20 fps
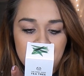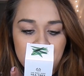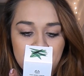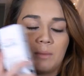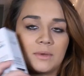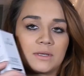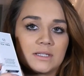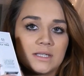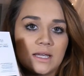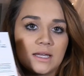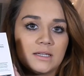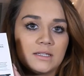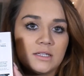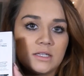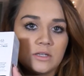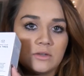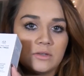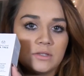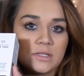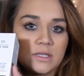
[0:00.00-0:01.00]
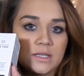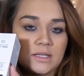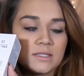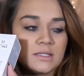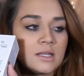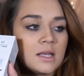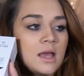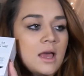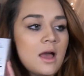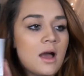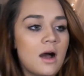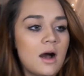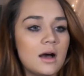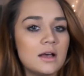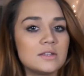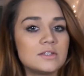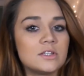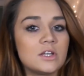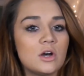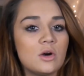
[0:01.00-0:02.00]
I'm excited to use this.
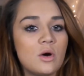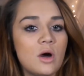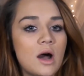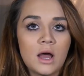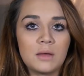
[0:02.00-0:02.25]
Also,